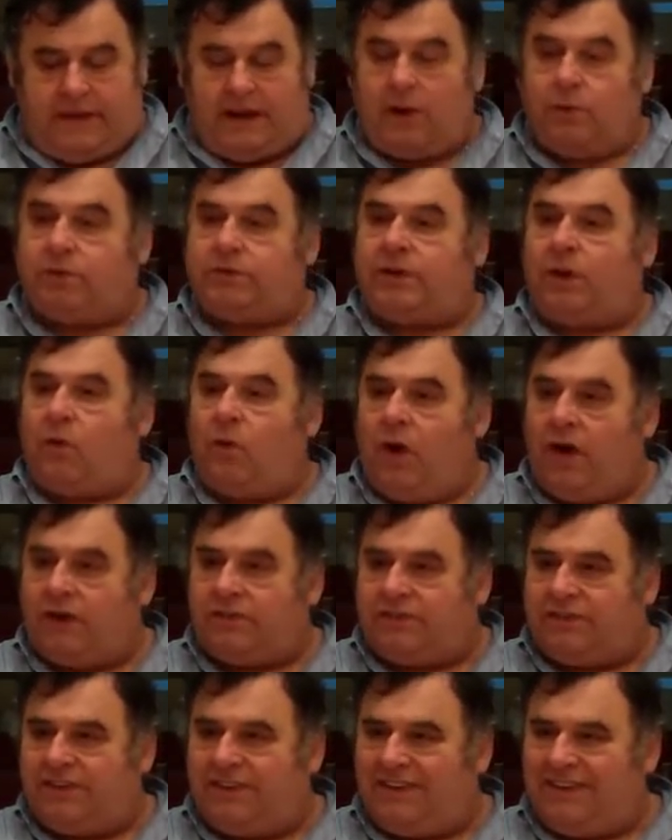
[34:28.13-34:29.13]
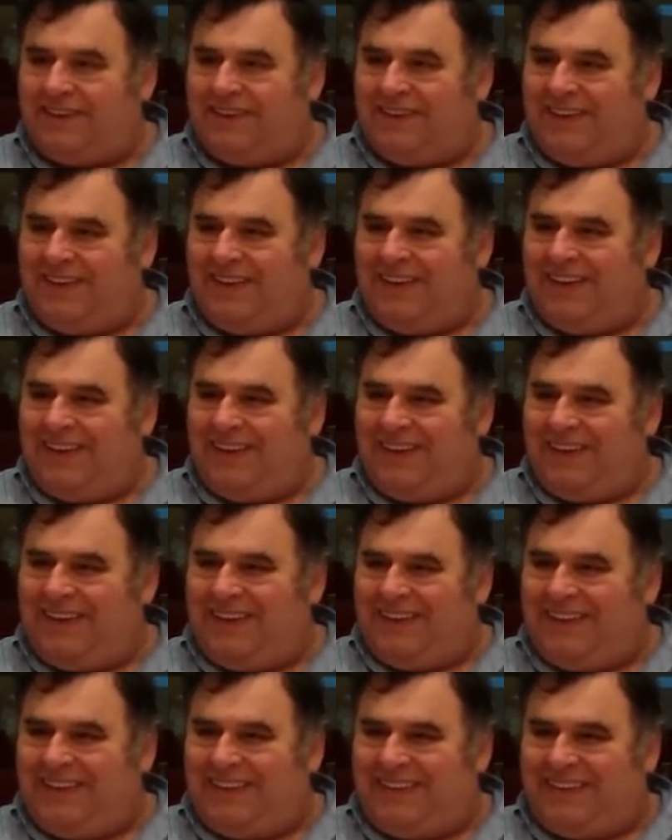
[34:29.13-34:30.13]
They know what they want.
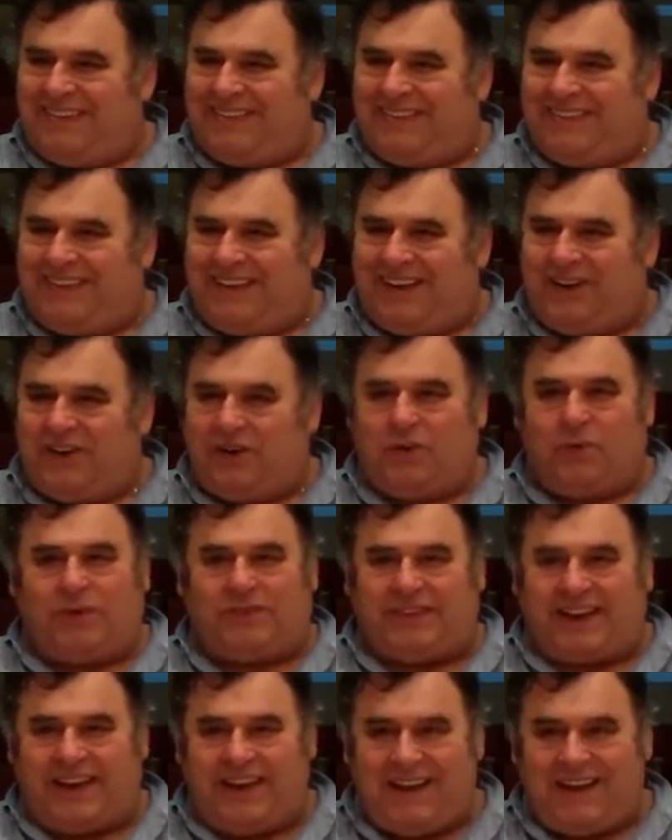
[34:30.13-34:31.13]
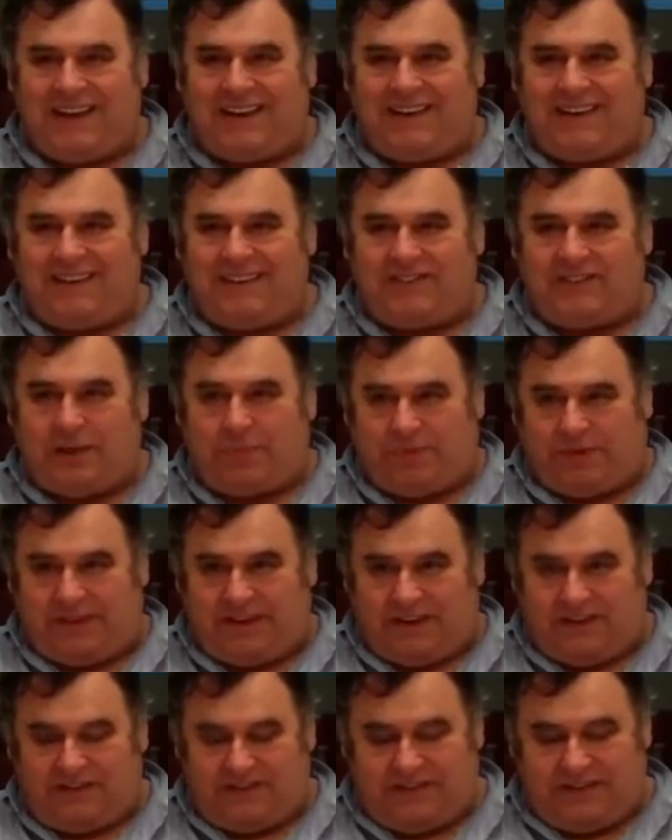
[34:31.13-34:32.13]
They don't know what they need. The shepherd
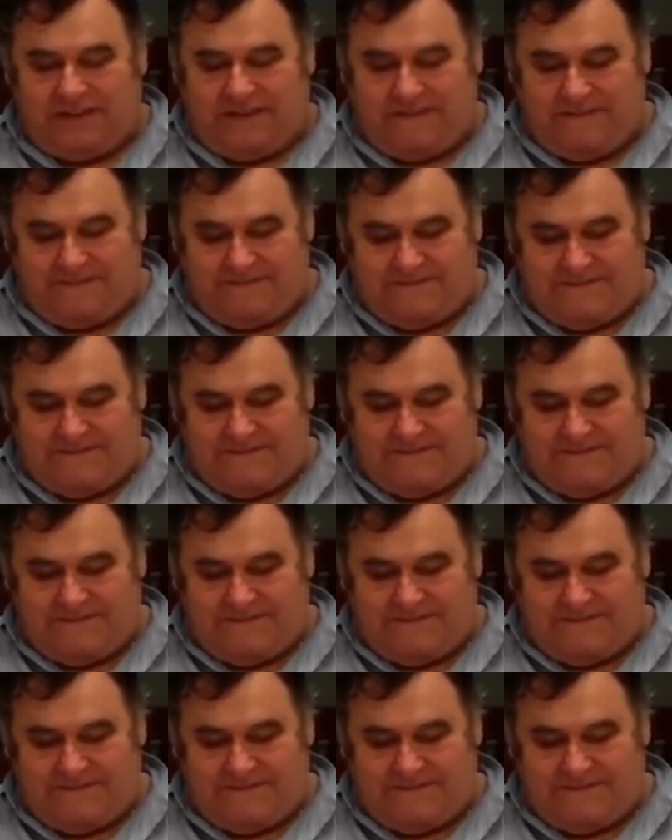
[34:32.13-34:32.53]
does.